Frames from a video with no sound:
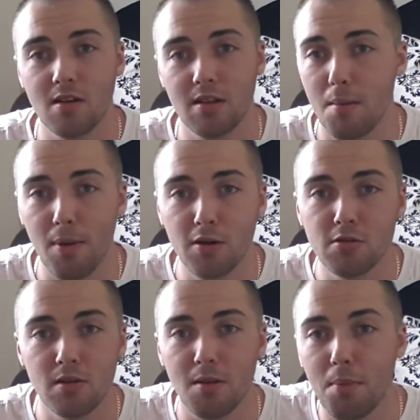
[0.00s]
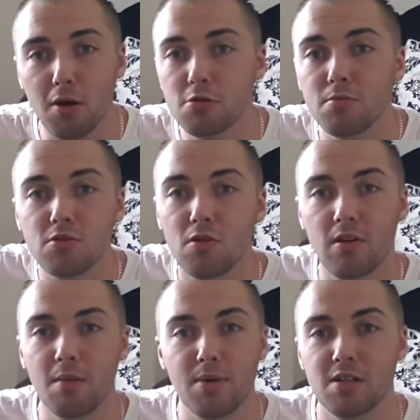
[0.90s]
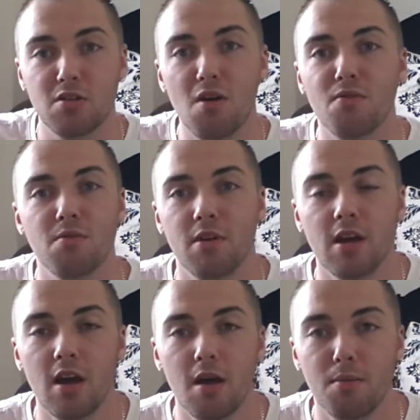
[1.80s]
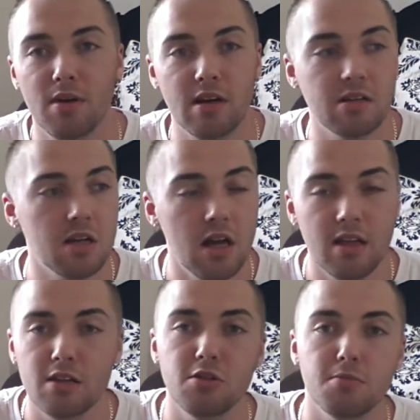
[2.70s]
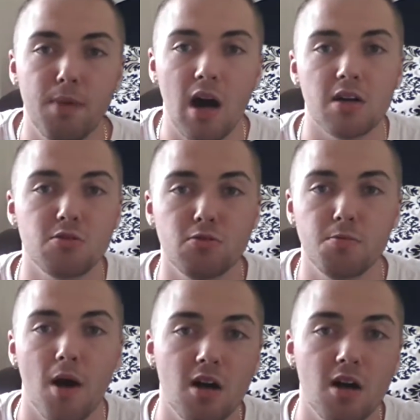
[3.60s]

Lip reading: The postman is already pissed off with me because there's just parcels.